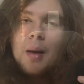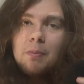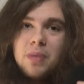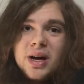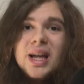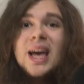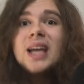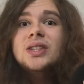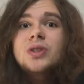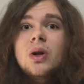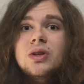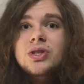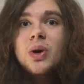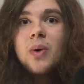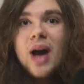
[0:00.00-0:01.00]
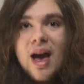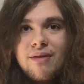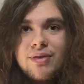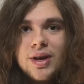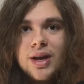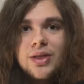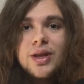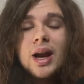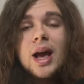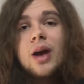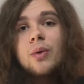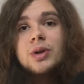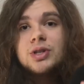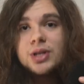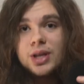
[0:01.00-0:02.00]
but it's also heavier than I
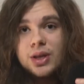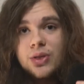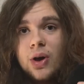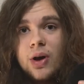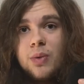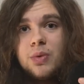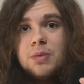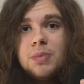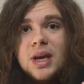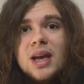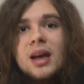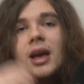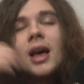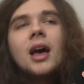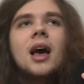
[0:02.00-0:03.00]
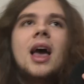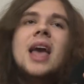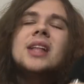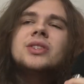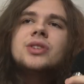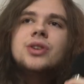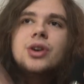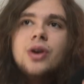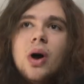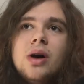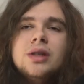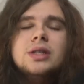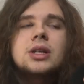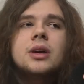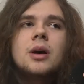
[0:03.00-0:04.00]
originally thought it would be. It's
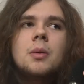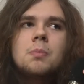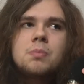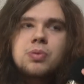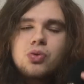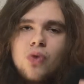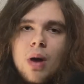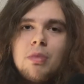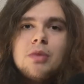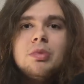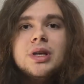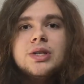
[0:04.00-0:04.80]
not probably